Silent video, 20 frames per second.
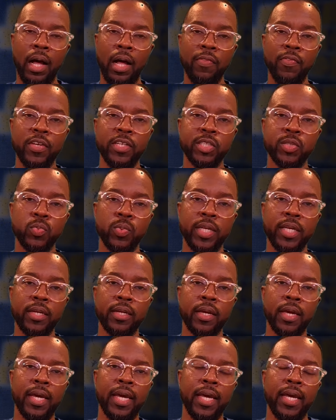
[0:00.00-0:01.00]
this week,
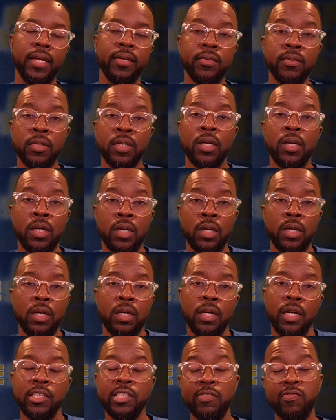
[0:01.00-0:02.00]
and
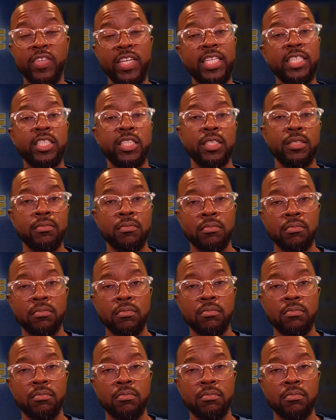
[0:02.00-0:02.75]
a division: